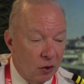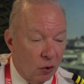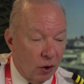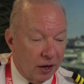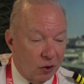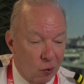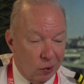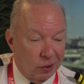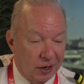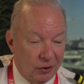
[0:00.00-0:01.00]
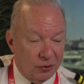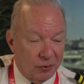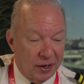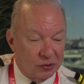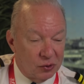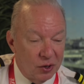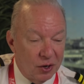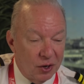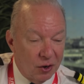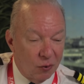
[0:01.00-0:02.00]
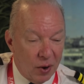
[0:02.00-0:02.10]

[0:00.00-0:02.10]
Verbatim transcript: All right, Corn Delta writes, uh,